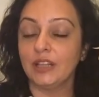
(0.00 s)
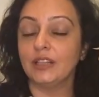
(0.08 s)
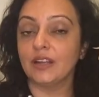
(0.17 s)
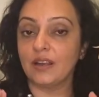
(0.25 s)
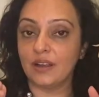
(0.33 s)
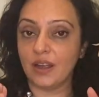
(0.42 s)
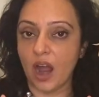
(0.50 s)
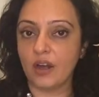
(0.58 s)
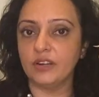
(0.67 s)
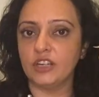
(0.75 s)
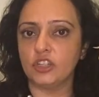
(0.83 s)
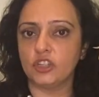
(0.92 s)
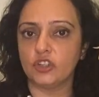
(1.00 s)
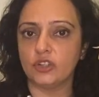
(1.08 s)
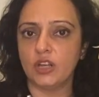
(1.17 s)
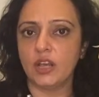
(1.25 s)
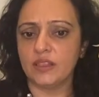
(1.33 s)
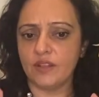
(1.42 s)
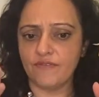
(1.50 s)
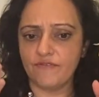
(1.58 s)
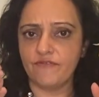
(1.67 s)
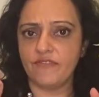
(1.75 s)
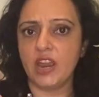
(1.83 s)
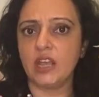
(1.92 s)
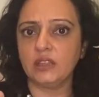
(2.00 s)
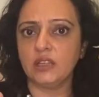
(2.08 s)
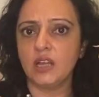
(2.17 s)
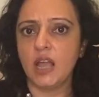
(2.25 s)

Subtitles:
The courage, the faith